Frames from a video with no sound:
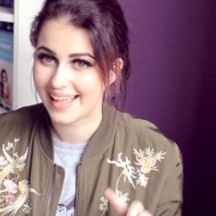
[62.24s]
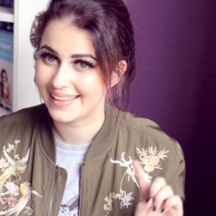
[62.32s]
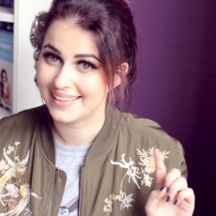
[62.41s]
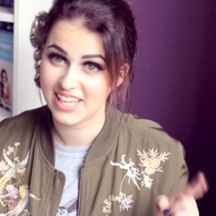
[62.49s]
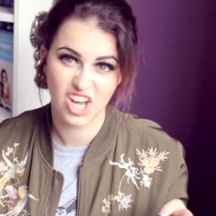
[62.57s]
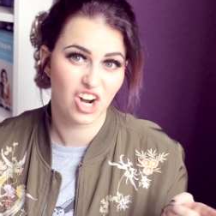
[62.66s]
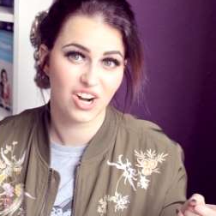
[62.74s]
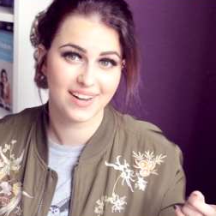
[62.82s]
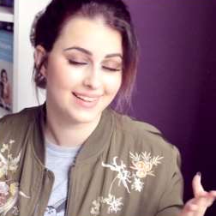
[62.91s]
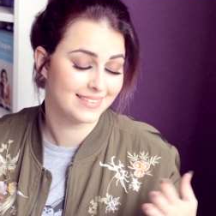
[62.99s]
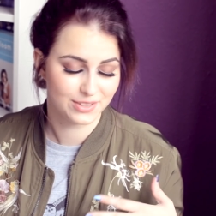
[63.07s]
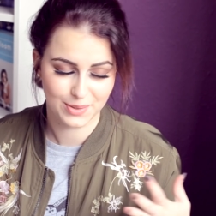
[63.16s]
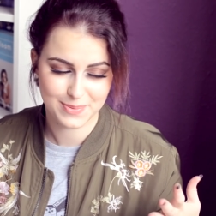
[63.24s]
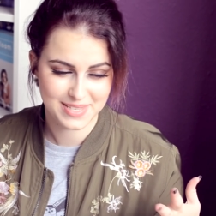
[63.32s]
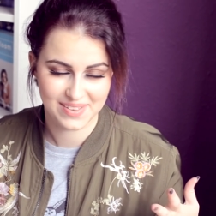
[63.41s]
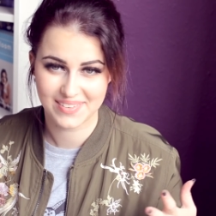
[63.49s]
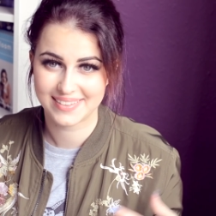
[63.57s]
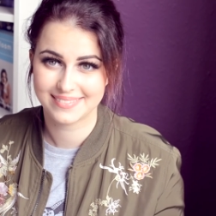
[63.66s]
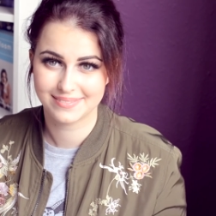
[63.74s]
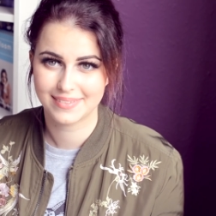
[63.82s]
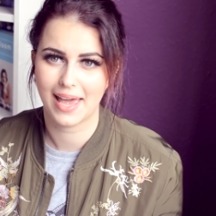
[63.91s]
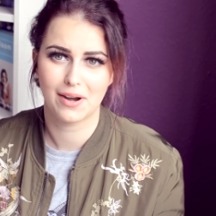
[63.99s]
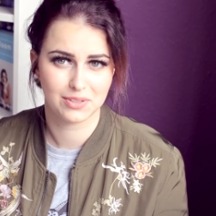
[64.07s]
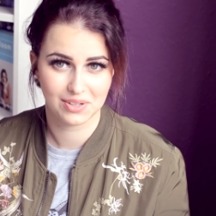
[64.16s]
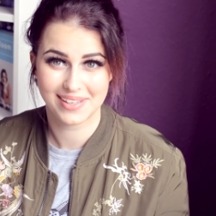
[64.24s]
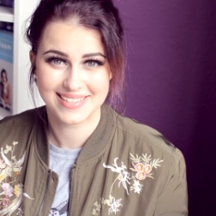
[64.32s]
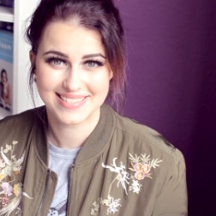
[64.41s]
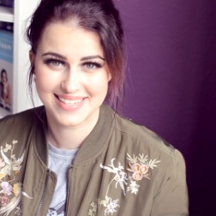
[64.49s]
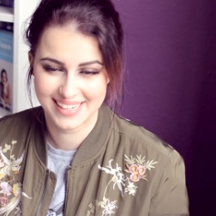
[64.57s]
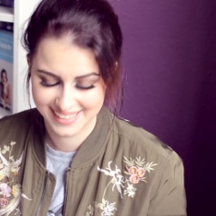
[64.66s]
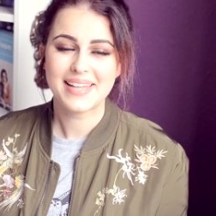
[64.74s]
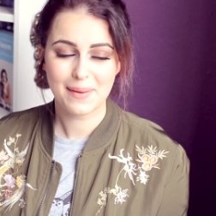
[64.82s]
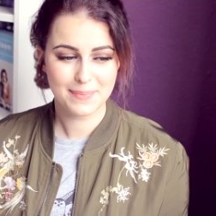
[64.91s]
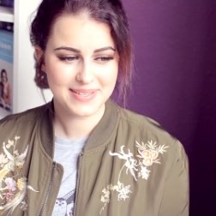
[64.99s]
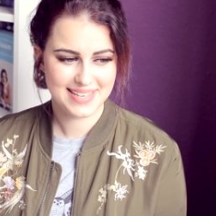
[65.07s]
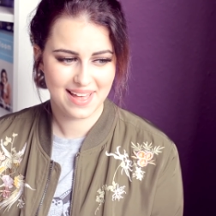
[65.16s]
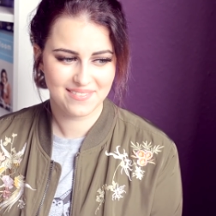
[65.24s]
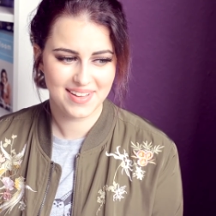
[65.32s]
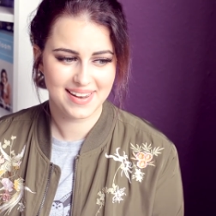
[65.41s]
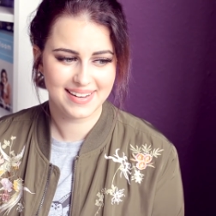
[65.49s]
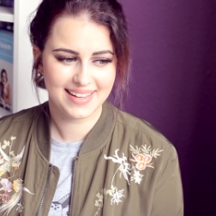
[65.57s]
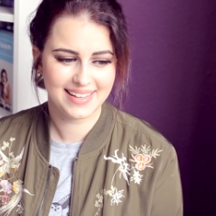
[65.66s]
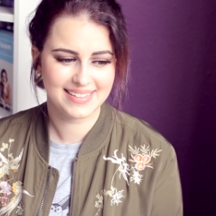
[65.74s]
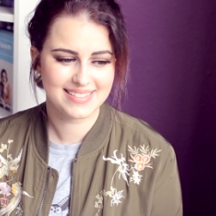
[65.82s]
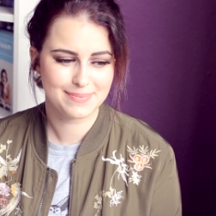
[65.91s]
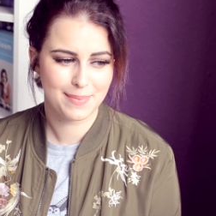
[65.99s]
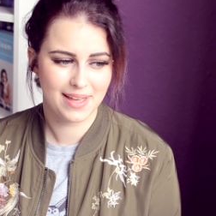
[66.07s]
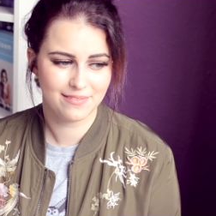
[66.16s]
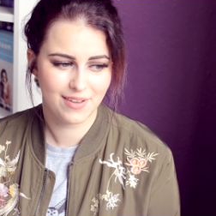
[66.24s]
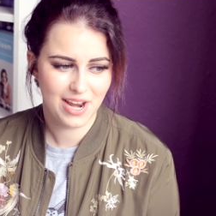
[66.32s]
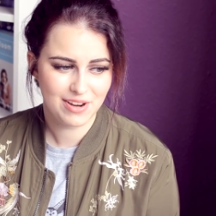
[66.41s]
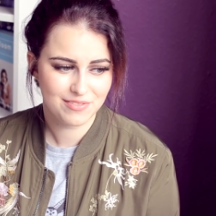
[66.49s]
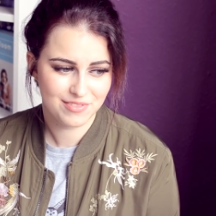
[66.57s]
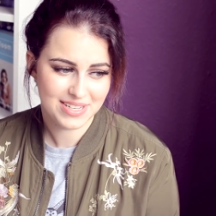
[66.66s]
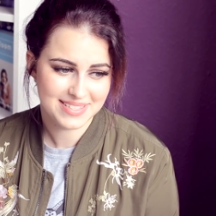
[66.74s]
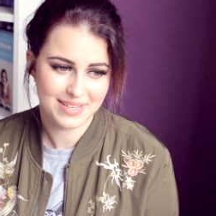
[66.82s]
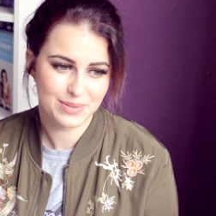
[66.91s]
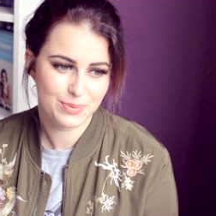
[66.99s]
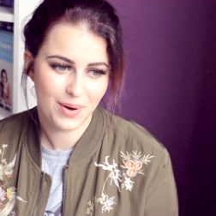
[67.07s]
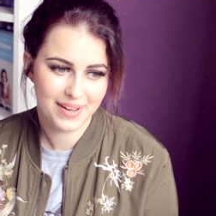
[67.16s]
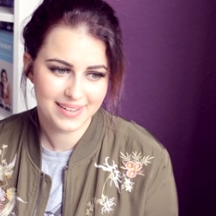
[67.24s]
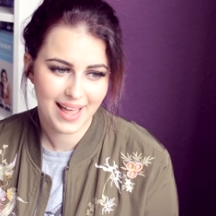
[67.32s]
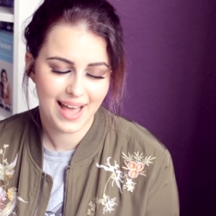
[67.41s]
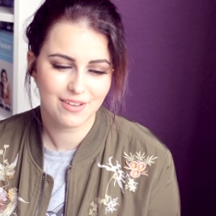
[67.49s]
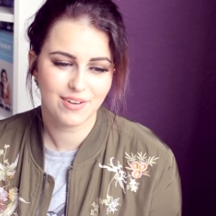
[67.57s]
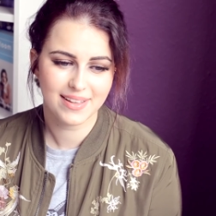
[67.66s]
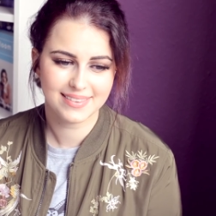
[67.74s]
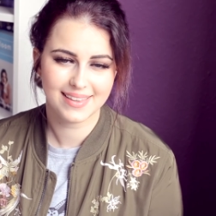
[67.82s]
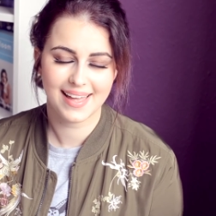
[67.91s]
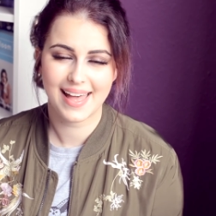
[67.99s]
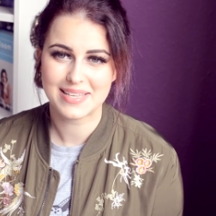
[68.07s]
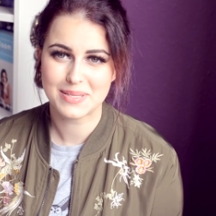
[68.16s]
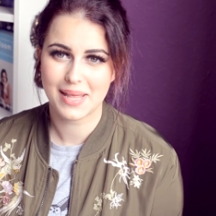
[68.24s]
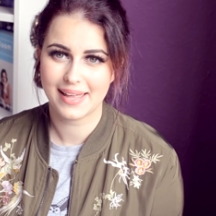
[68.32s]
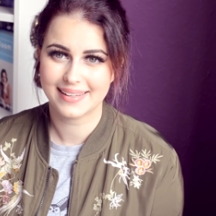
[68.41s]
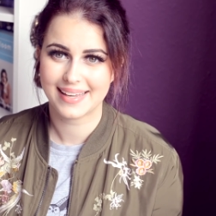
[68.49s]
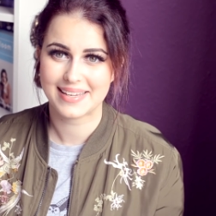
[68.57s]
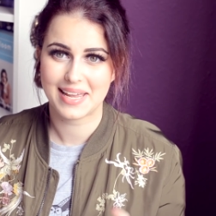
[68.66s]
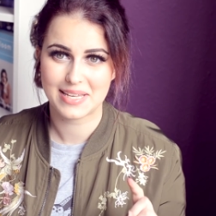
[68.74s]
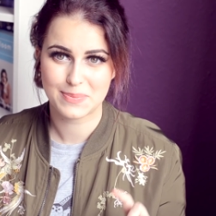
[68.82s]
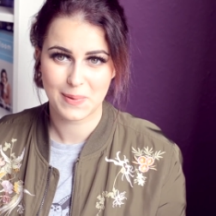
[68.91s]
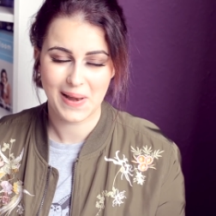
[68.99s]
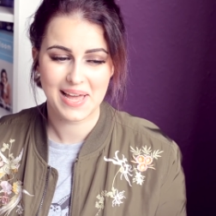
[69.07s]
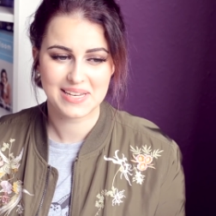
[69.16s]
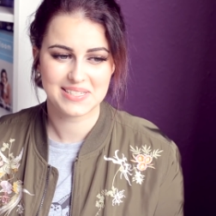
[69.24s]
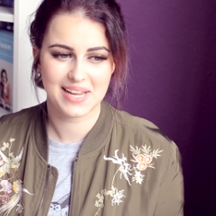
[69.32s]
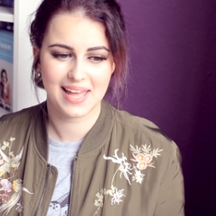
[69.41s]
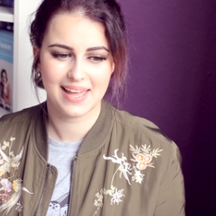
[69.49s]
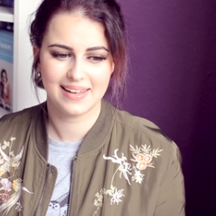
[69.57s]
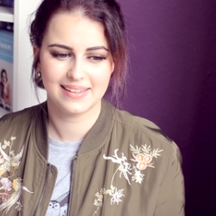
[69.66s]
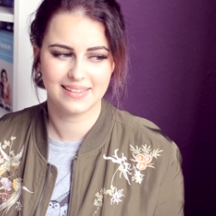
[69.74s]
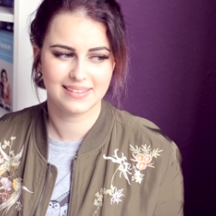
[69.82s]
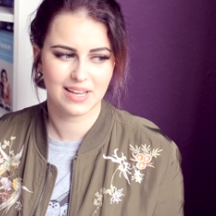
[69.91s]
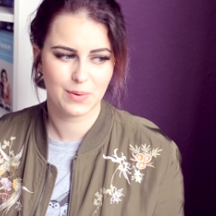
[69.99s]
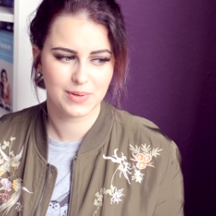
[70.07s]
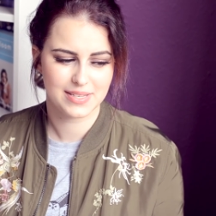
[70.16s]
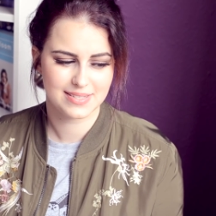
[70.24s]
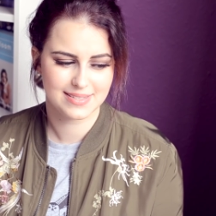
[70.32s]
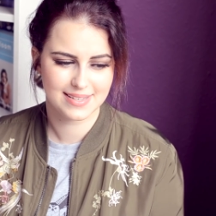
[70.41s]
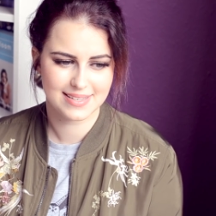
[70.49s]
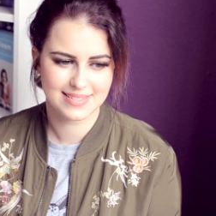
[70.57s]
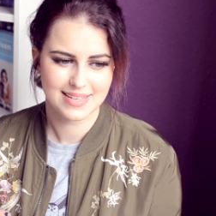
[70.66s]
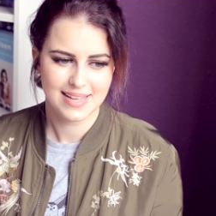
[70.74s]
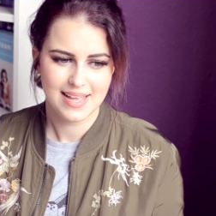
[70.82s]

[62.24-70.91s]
that they are in the top seven character list. Number seven is my very recent one. I read the Etiquette Espionage, and there was this